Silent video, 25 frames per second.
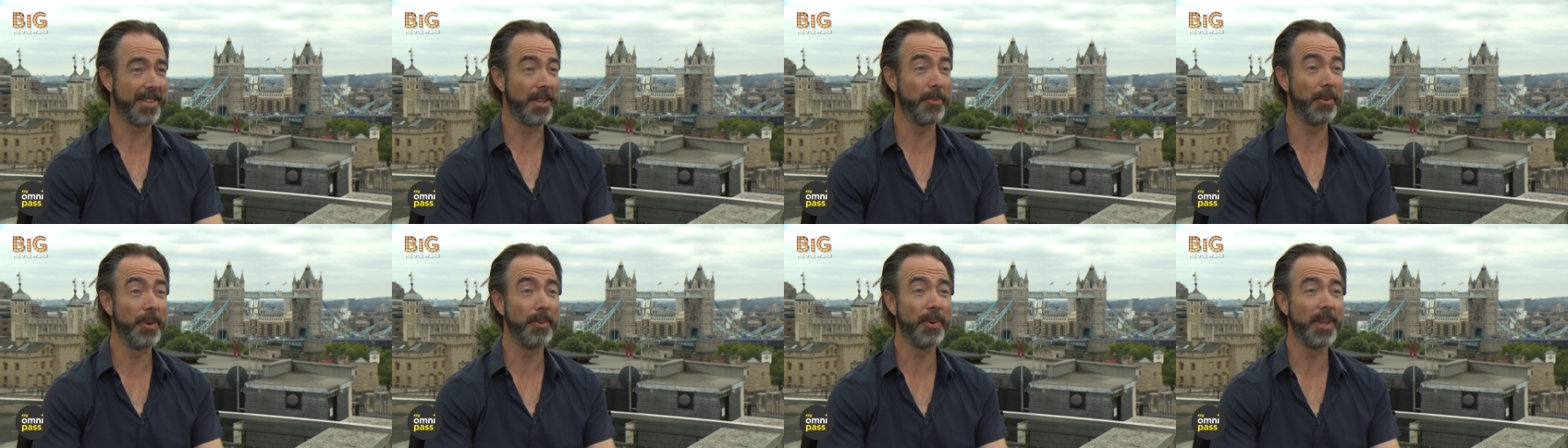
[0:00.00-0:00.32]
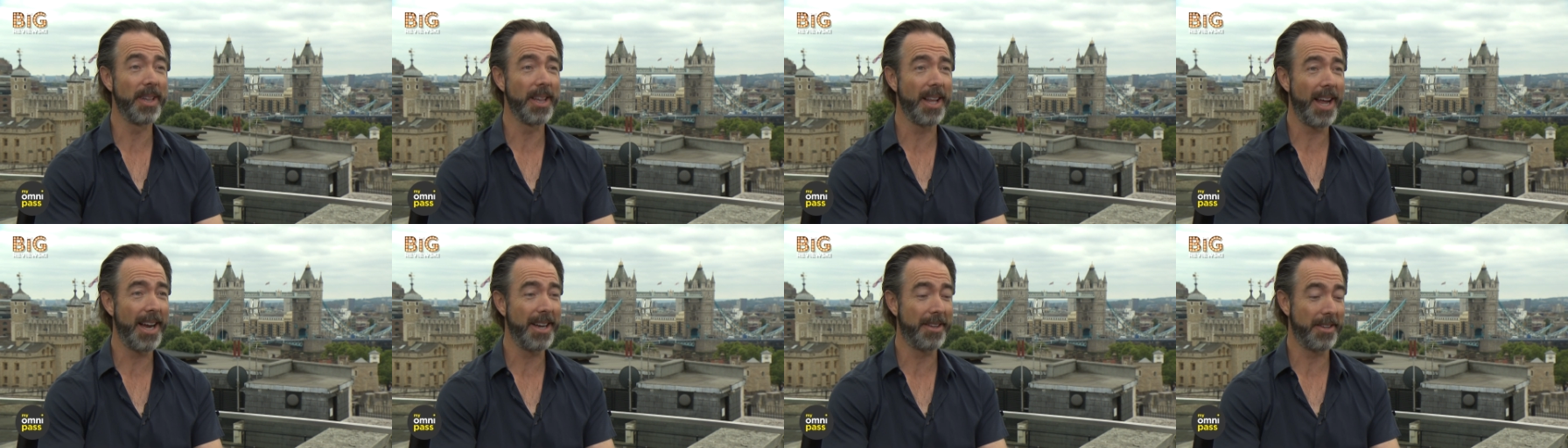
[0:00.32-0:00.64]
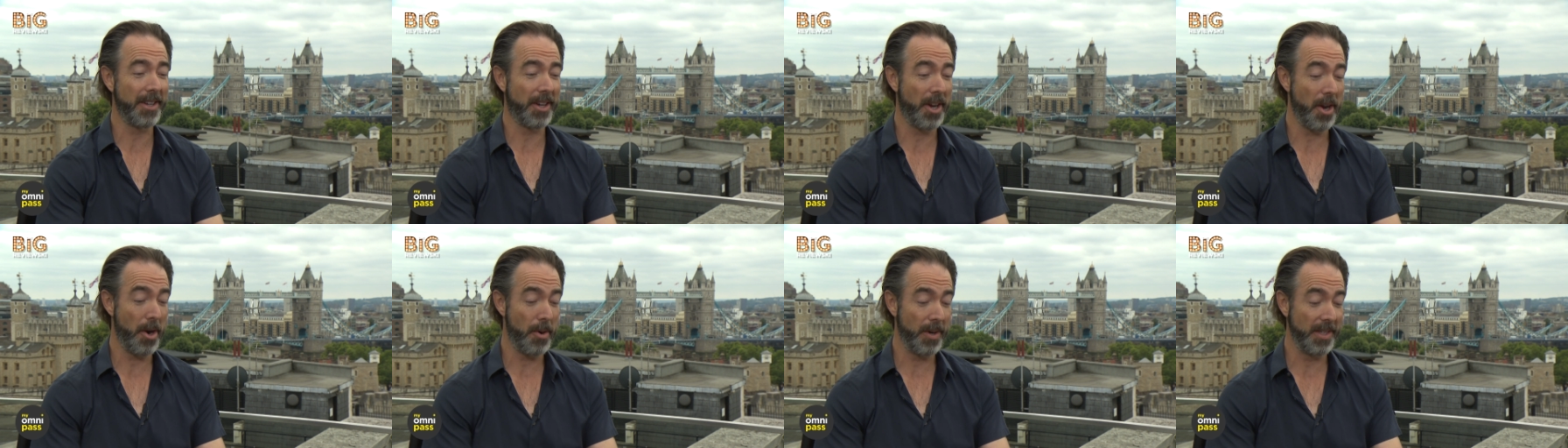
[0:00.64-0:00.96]
that we would like
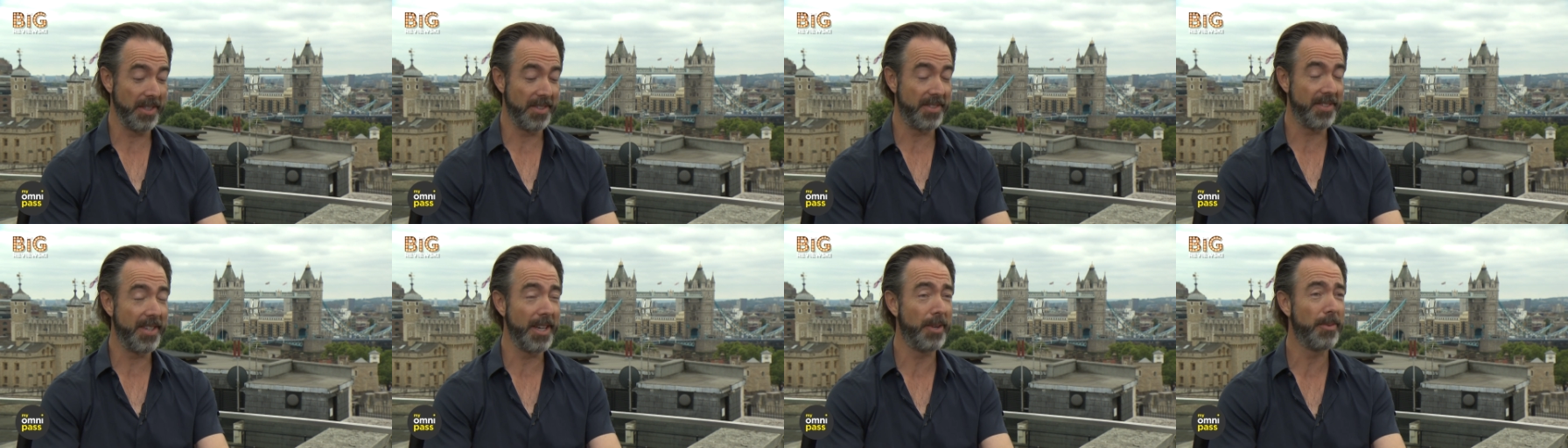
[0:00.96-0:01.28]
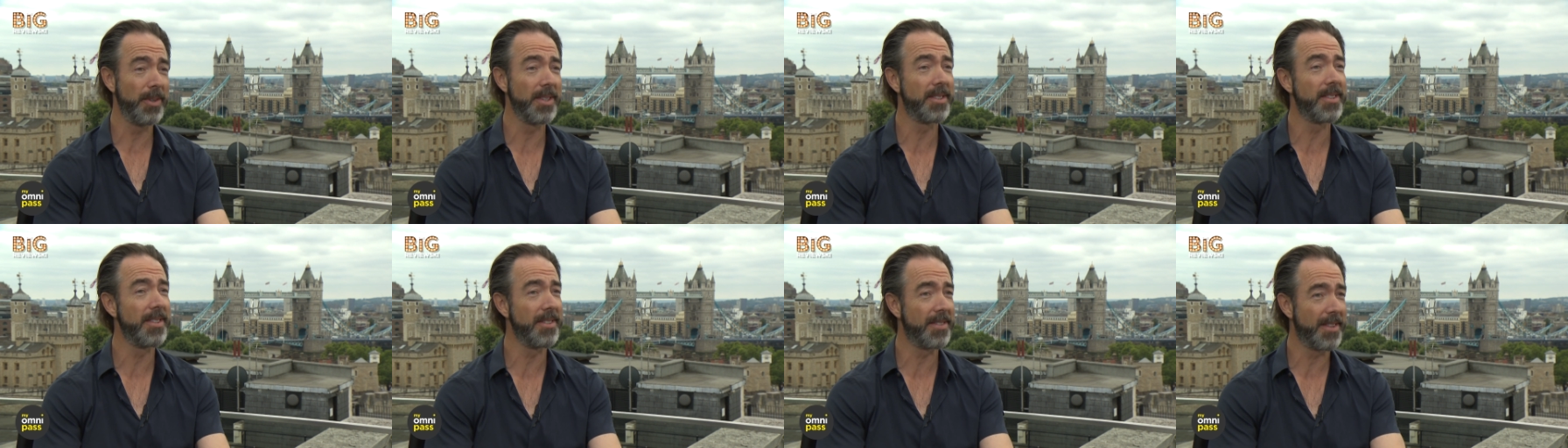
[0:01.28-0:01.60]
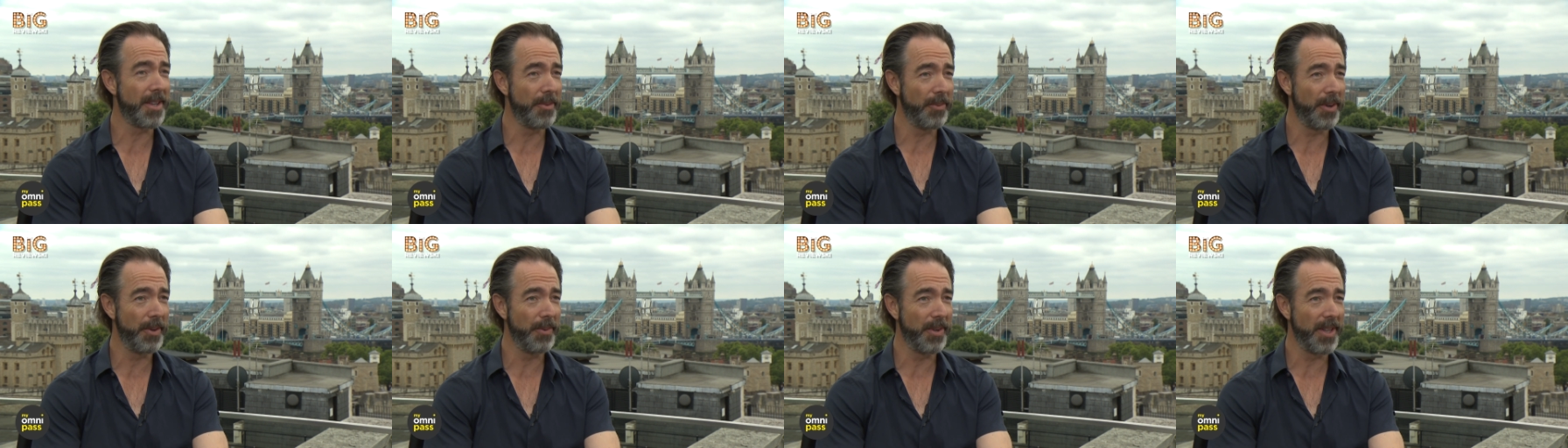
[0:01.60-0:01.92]
to go and sequences
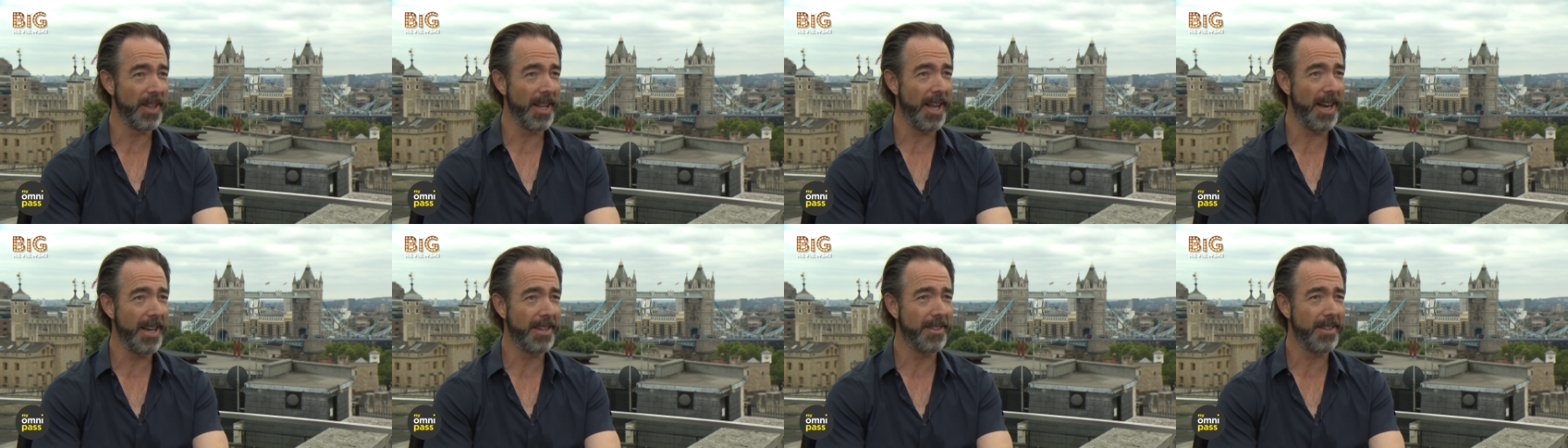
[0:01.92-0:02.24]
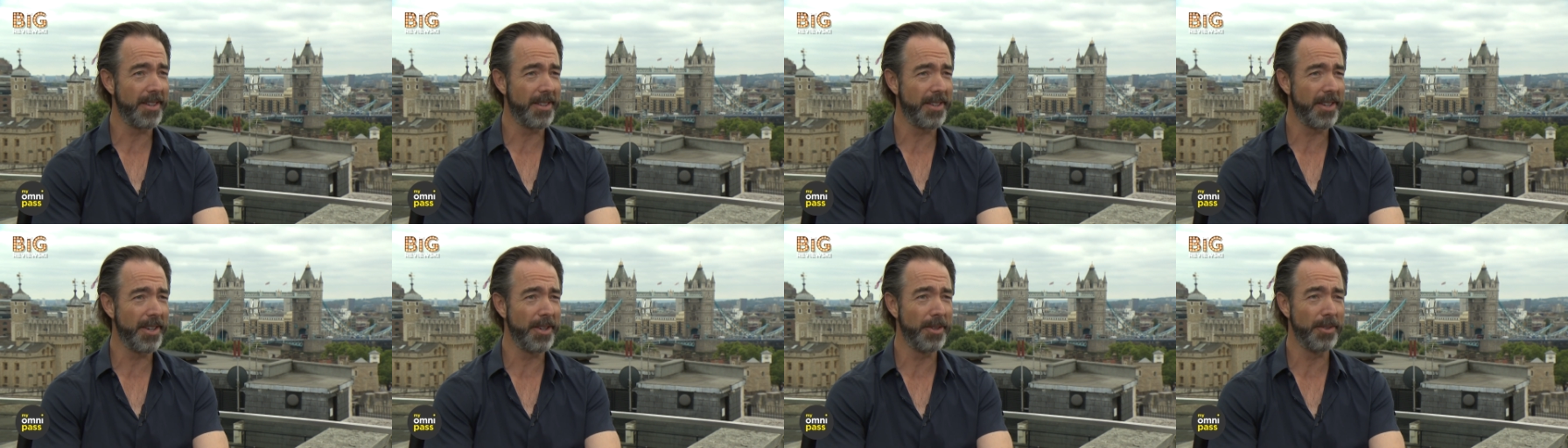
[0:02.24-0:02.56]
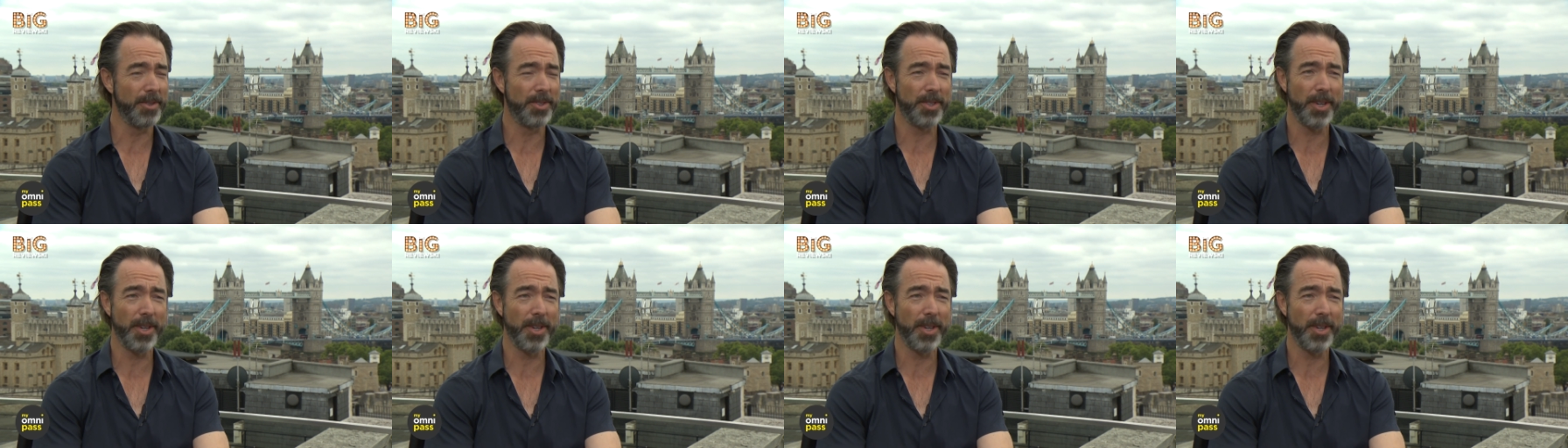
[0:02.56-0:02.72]
that we would like to do.